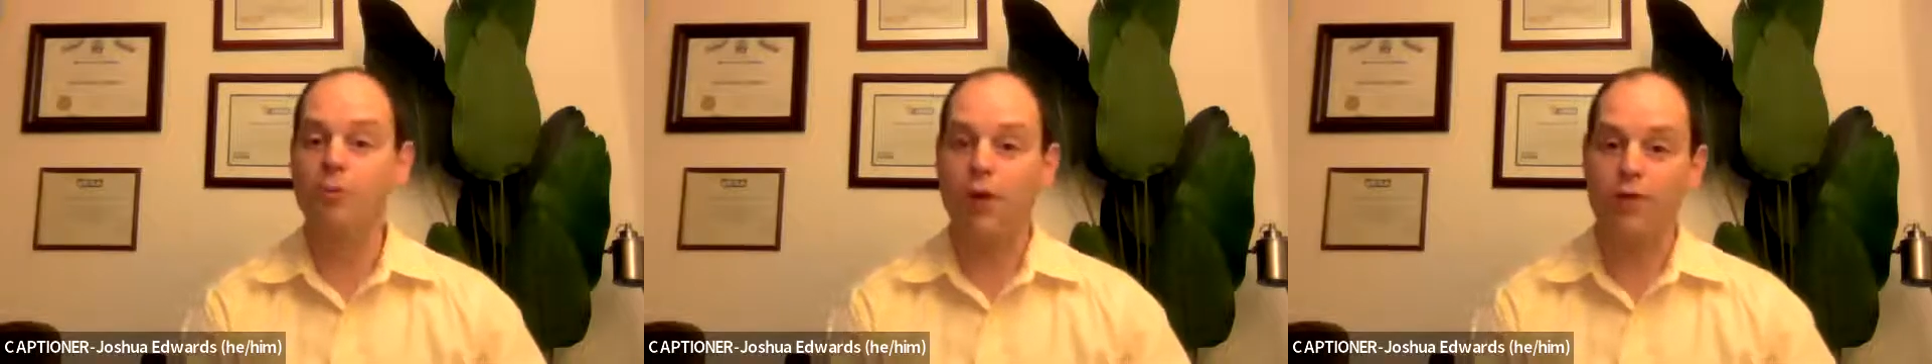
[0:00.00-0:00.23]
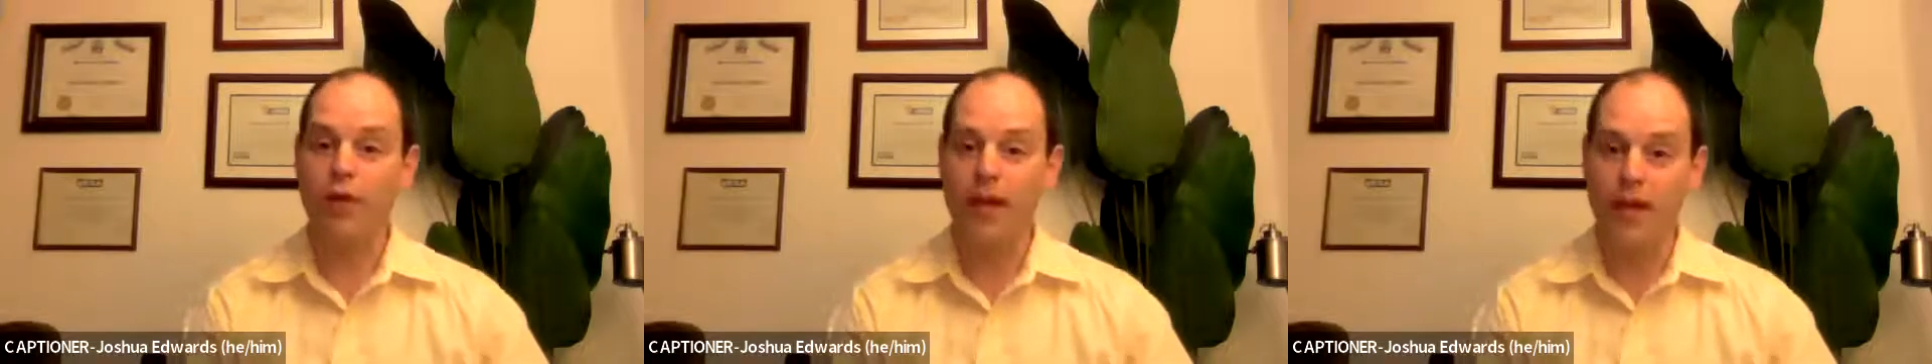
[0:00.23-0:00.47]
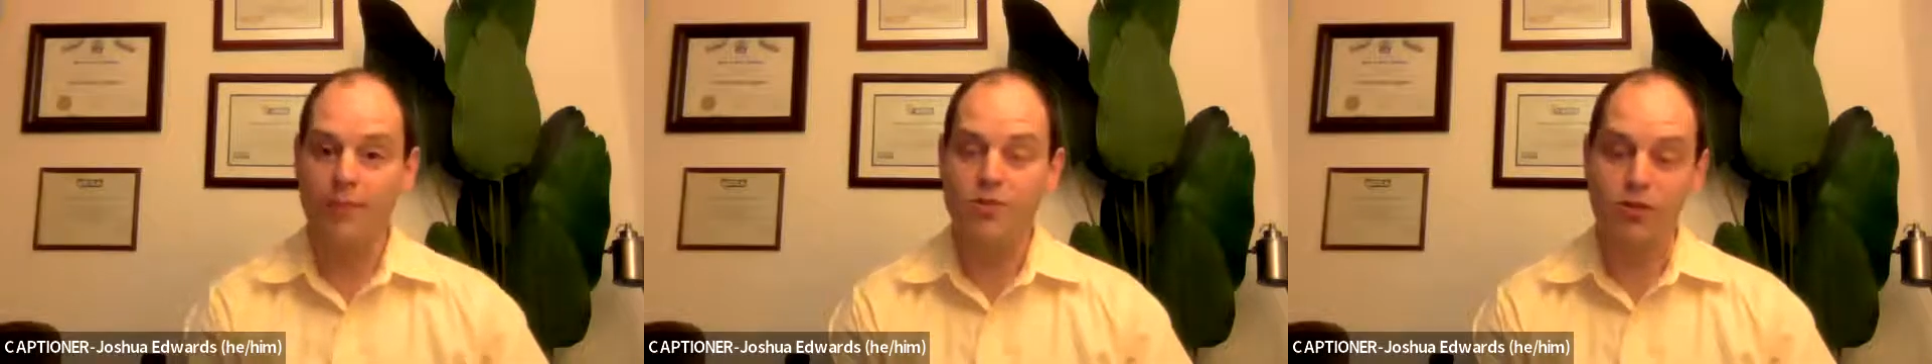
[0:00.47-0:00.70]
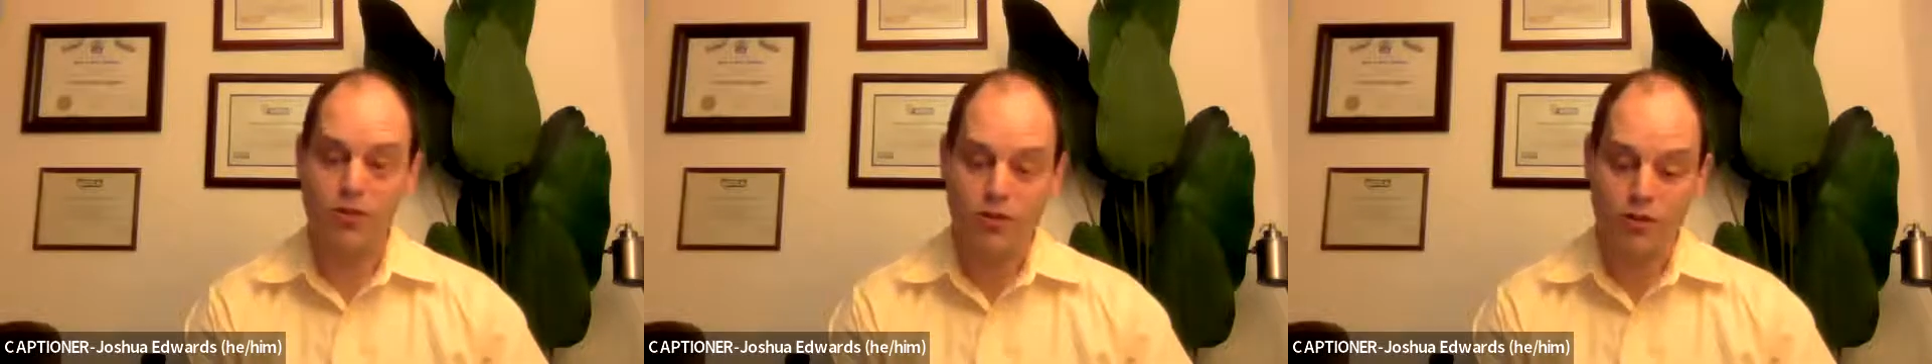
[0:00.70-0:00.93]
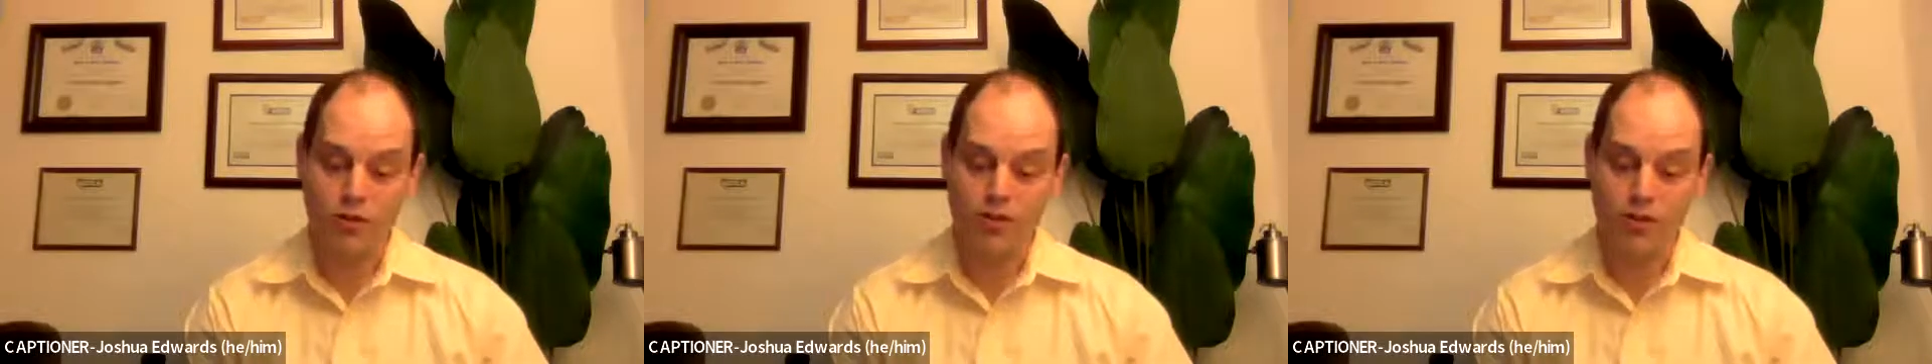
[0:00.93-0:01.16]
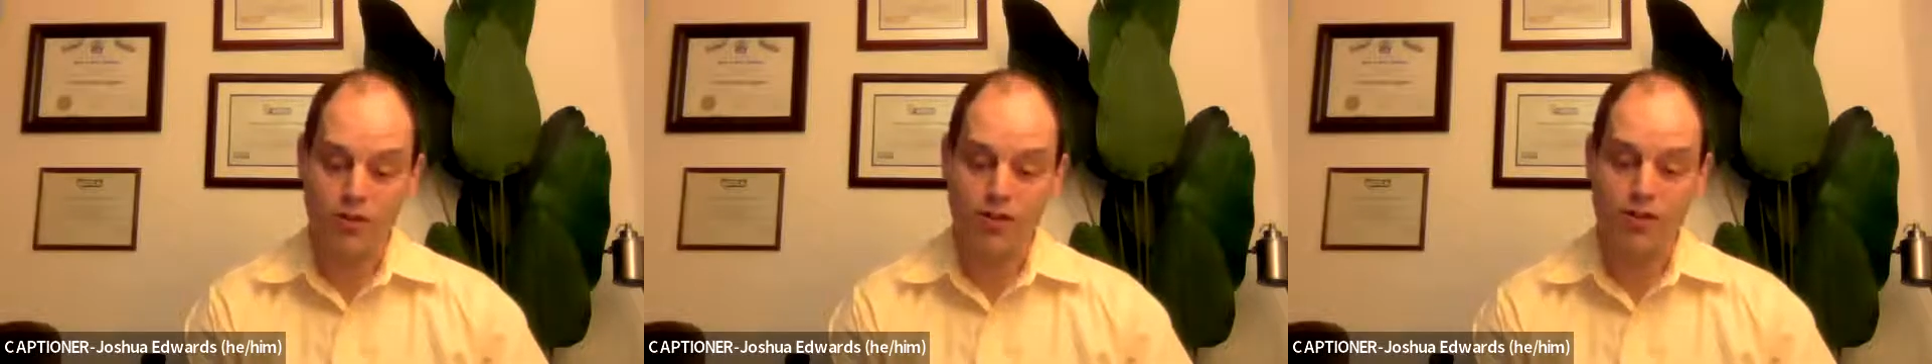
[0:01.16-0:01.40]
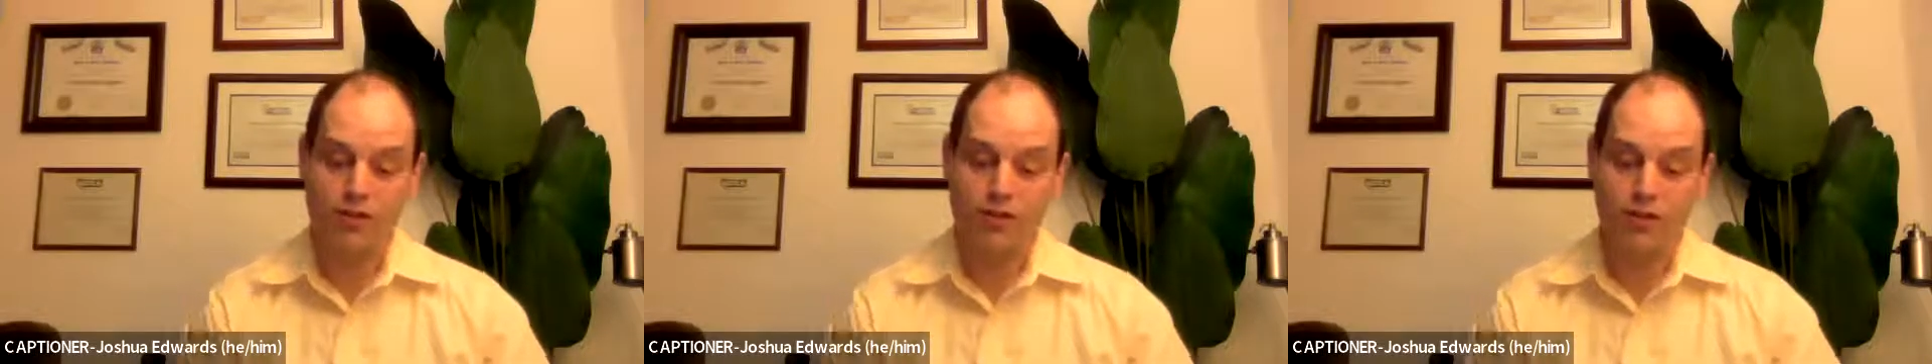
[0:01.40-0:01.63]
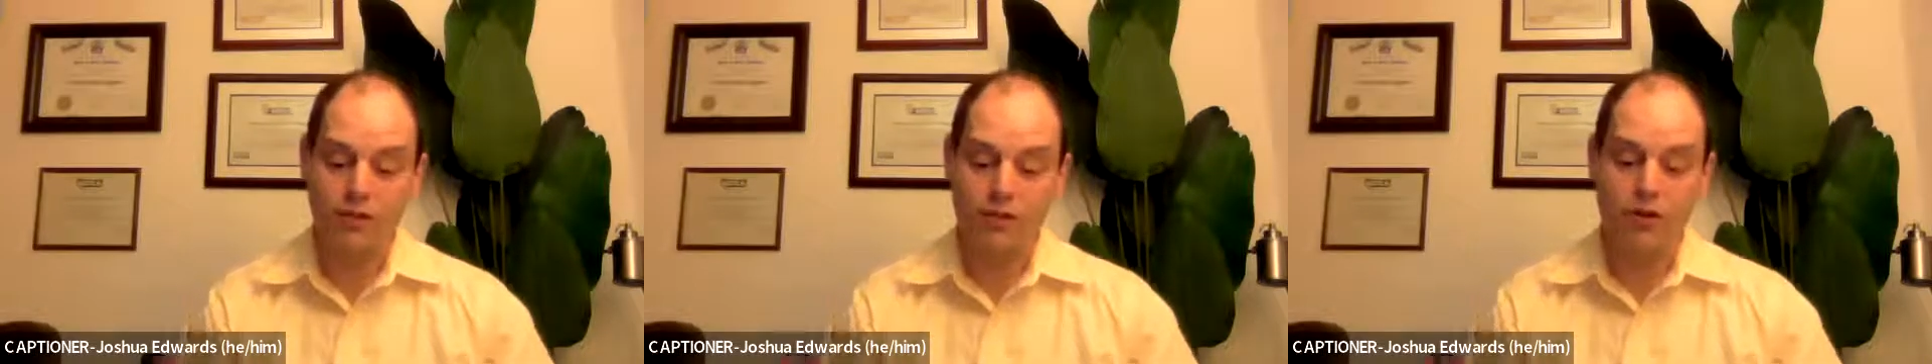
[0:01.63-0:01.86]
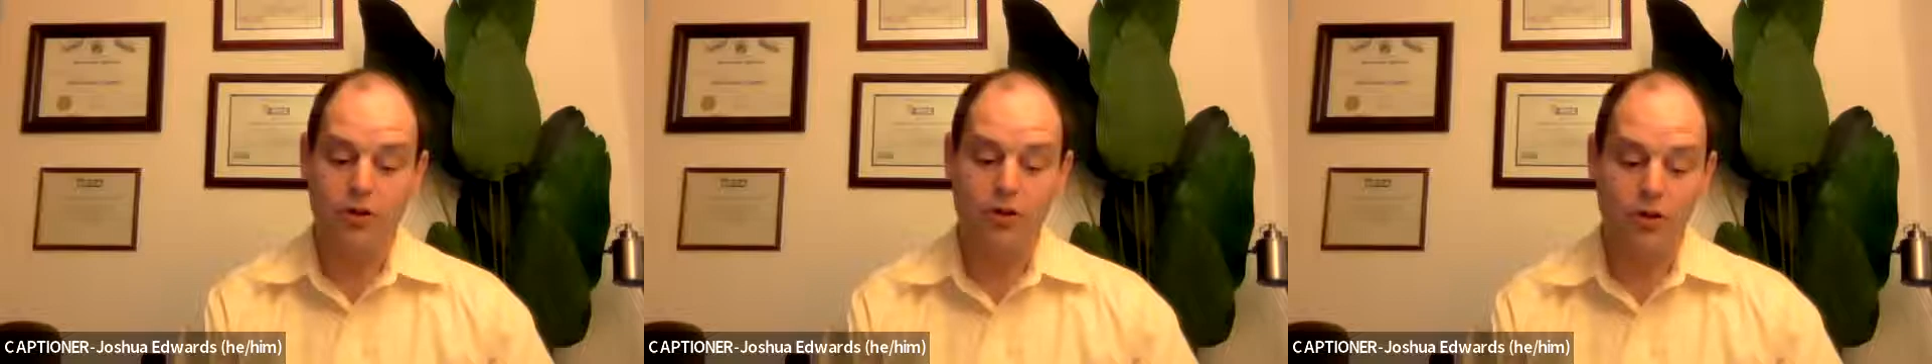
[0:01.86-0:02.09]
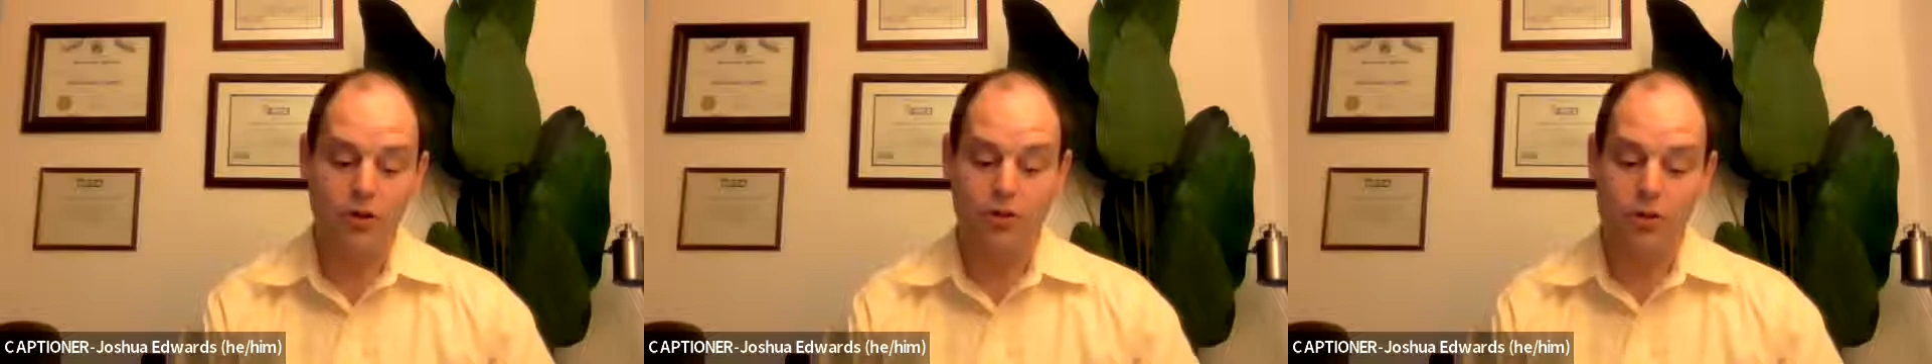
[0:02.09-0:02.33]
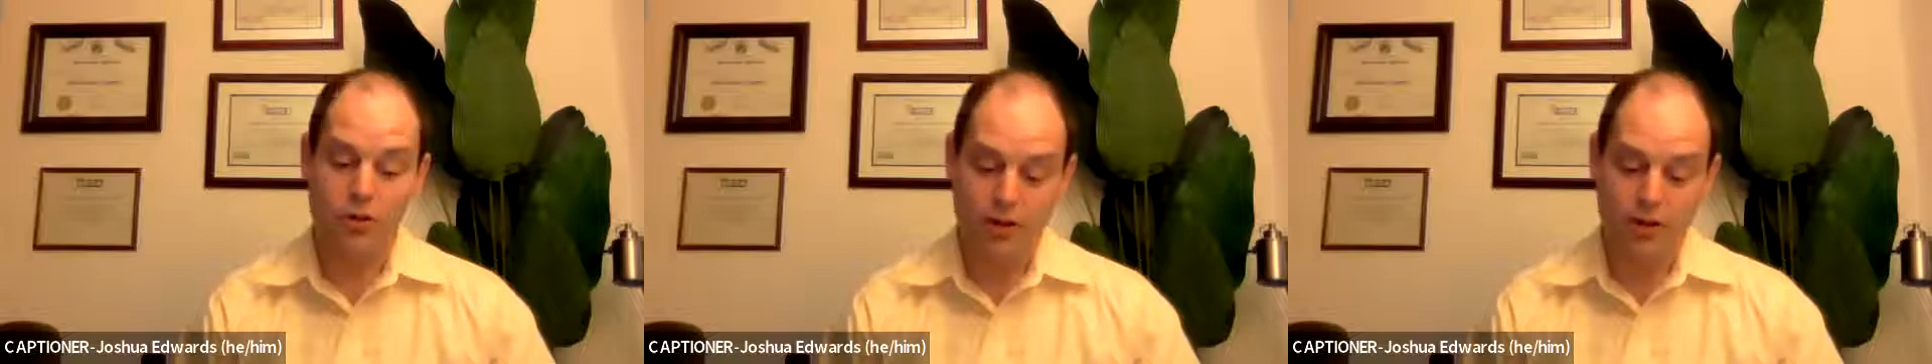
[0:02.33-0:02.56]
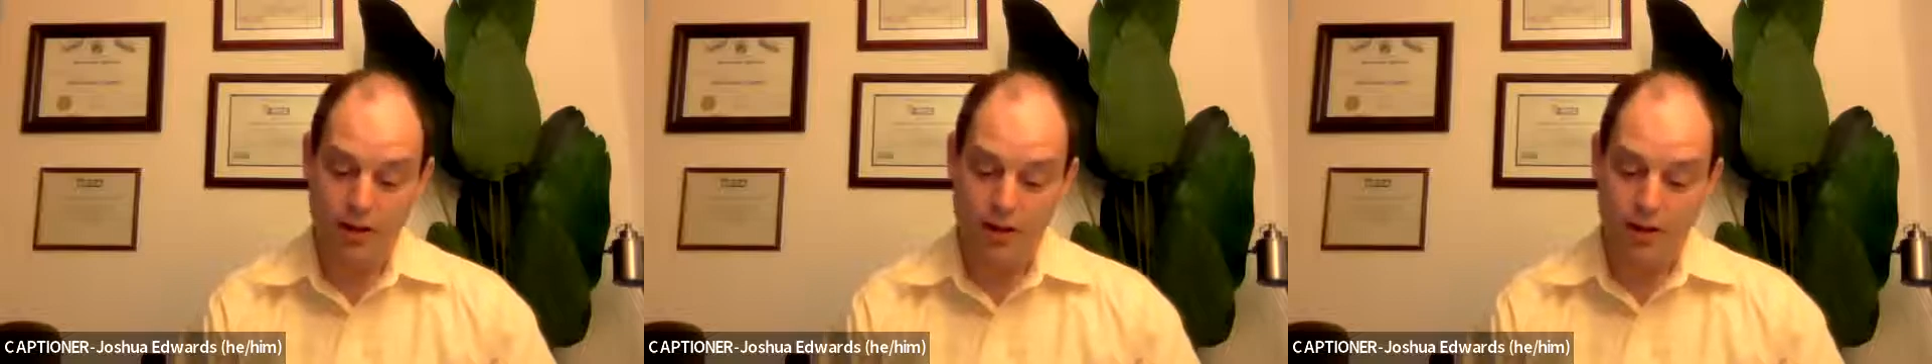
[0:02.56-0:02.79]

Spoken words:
bono captioning services for her church.